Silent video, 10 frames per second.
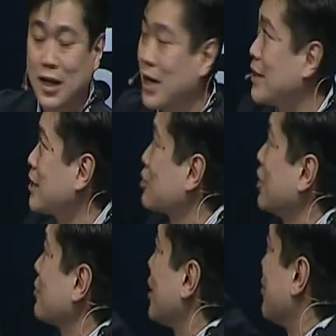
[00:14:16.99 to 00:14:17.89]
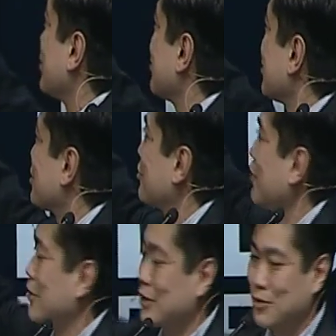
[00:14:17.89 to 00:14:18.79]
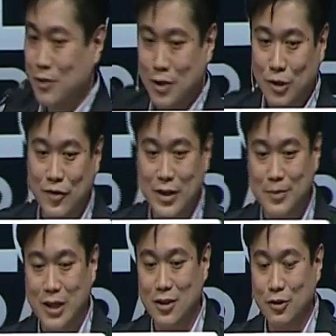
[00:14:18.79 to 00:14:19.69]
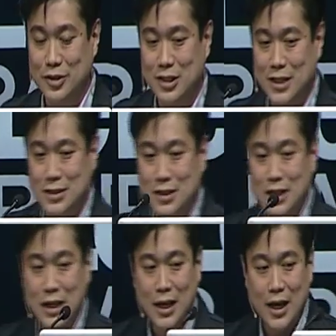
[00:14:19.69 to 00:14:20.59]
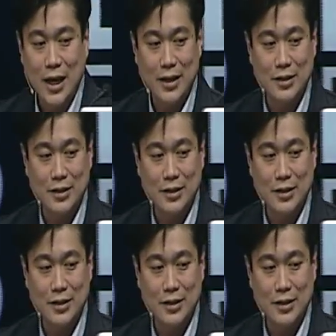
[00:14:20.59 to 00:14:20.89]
And that's Creative Commons. It's co-founded by Lawrence Lessig, and